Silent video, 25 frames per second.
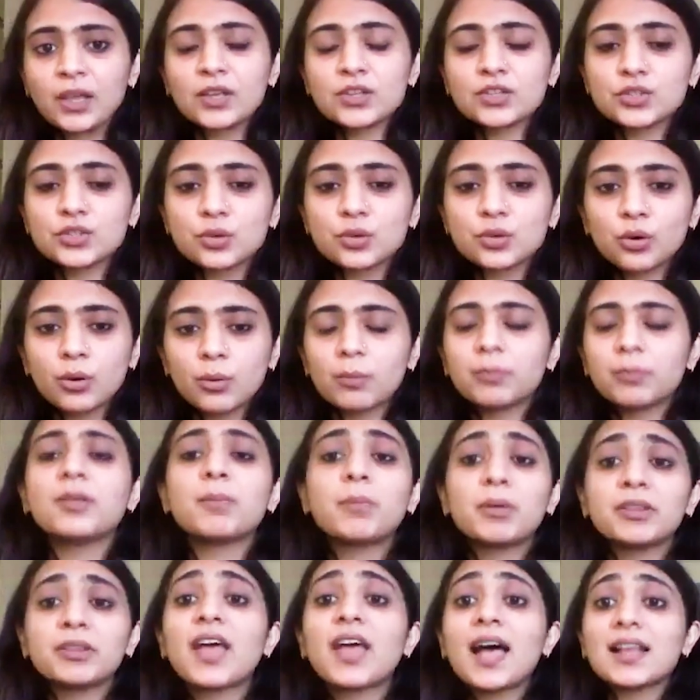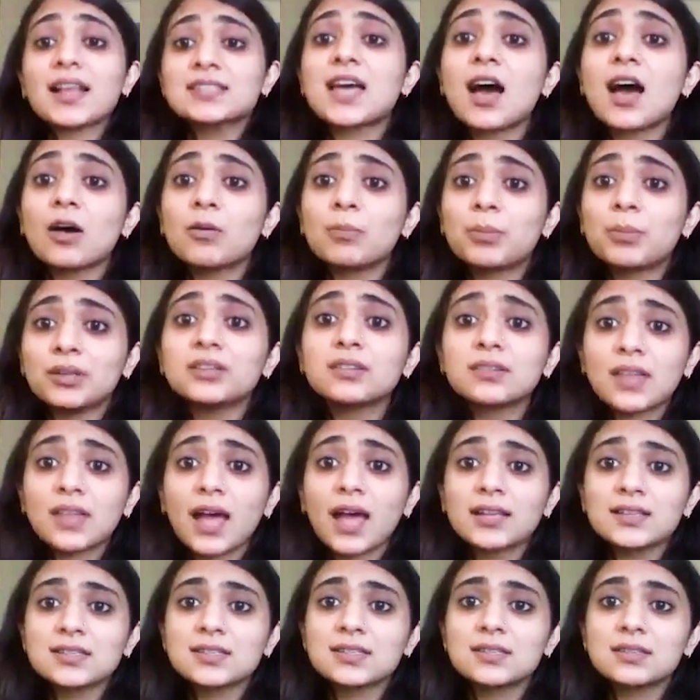So, but that's how, but
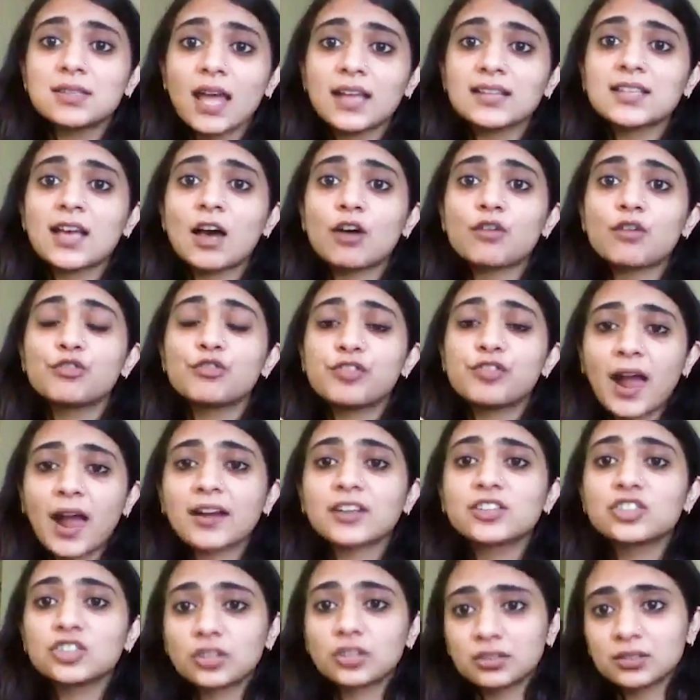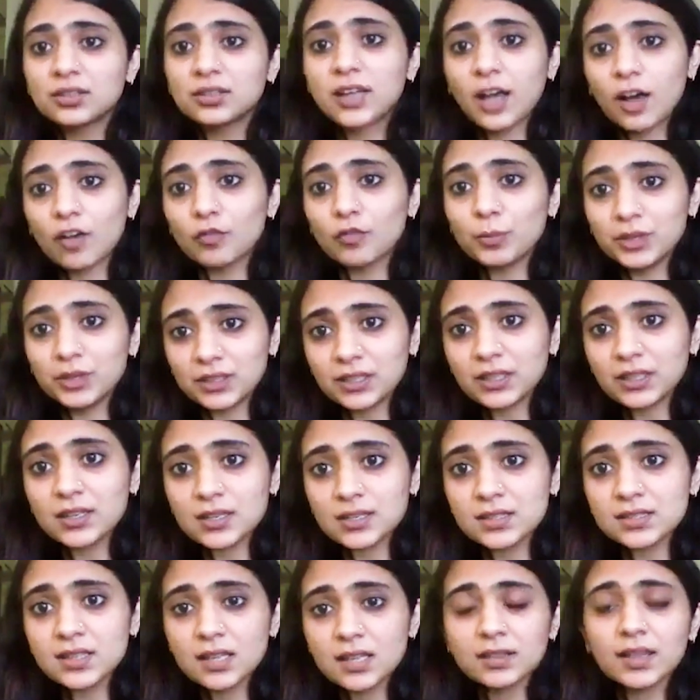that's that's how fractured the government
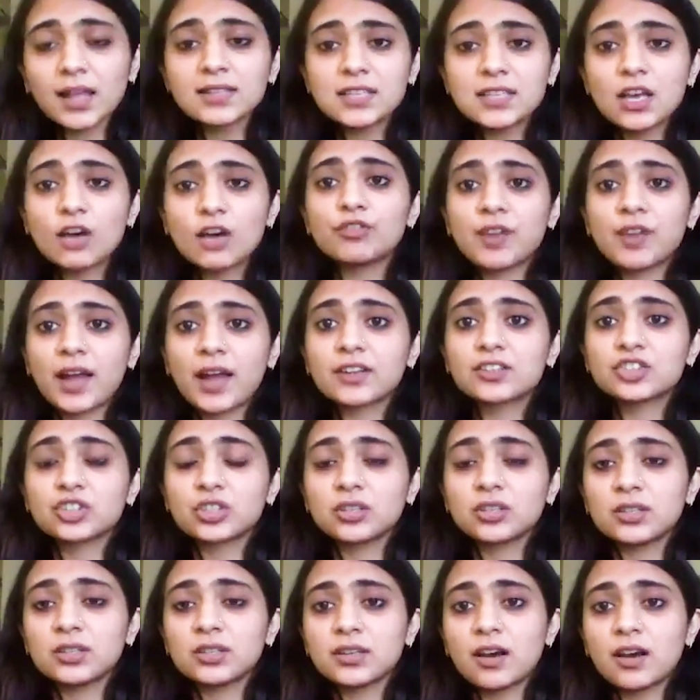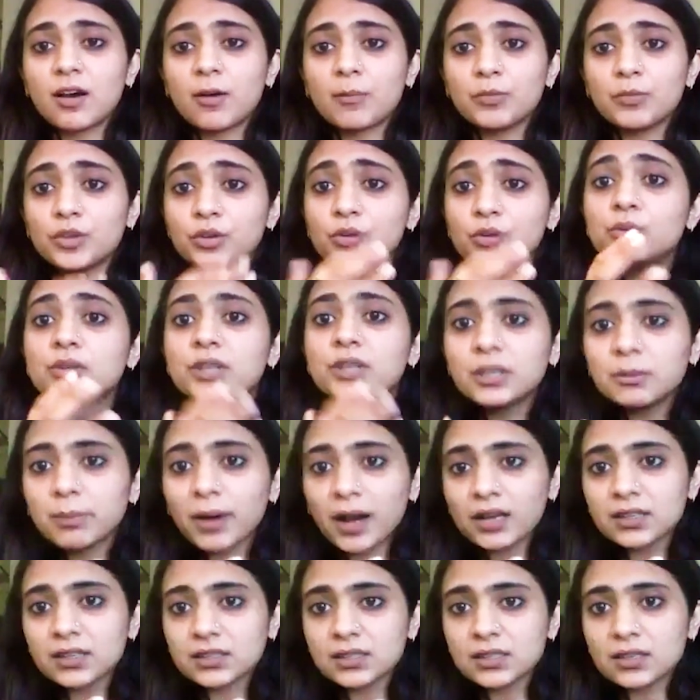is, and that's how fractured um, the ruling
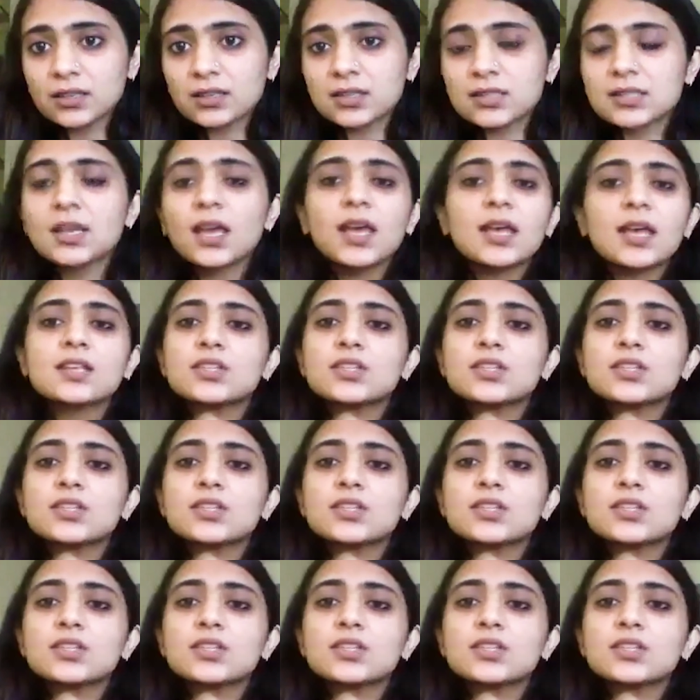party is.